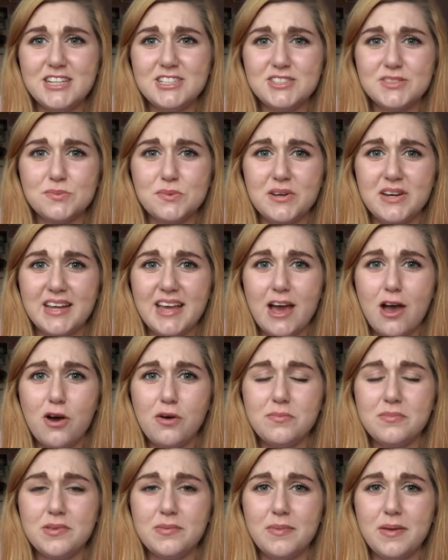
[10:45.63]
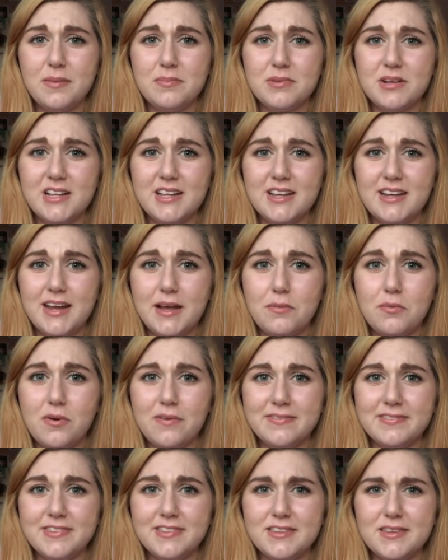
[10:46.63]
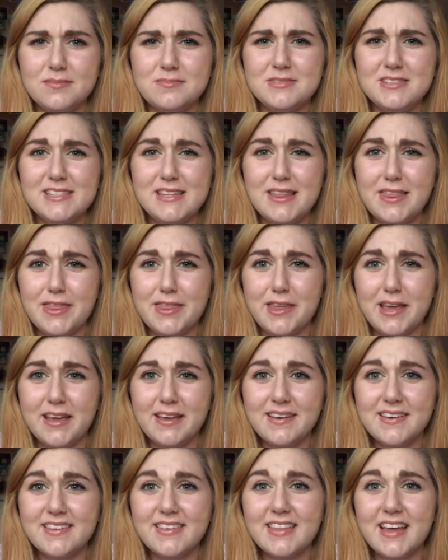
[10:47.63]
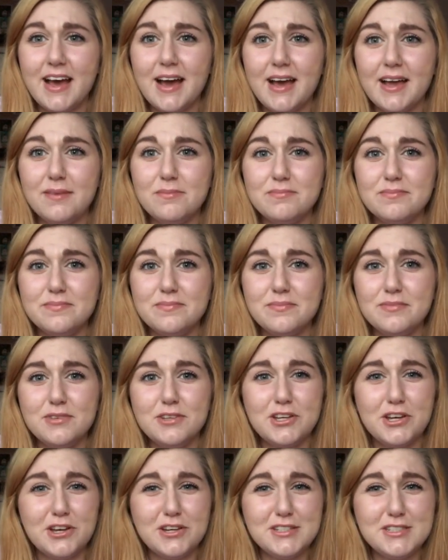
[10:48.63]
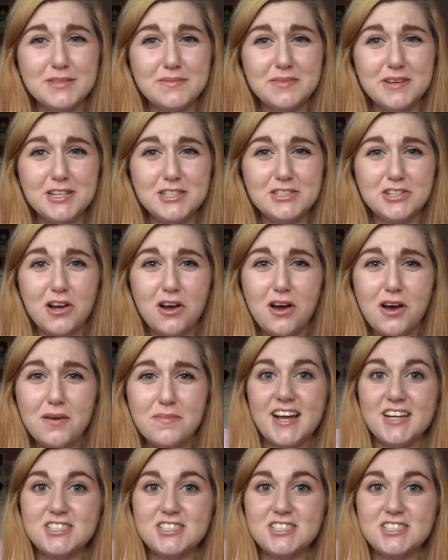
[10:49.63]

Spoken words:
I just want to get on with people and I want them to think that I'm good at my job.